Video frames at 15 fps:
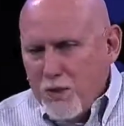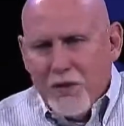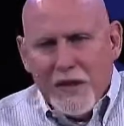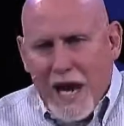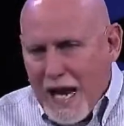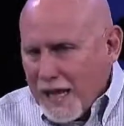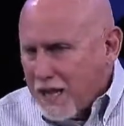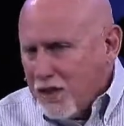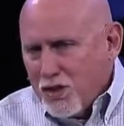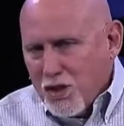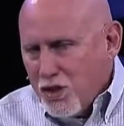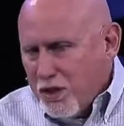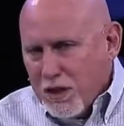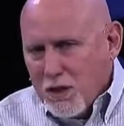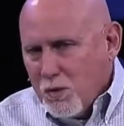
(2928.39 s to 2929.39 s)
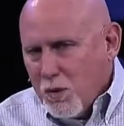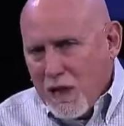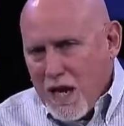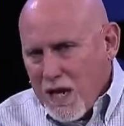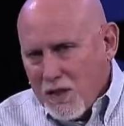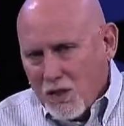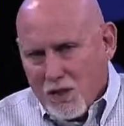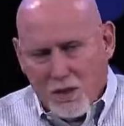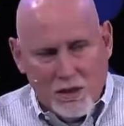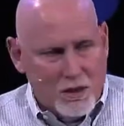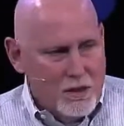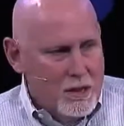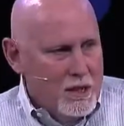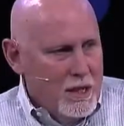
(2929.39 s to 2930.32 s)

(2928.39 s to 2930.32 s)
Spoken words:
You're not going to turn into an angel.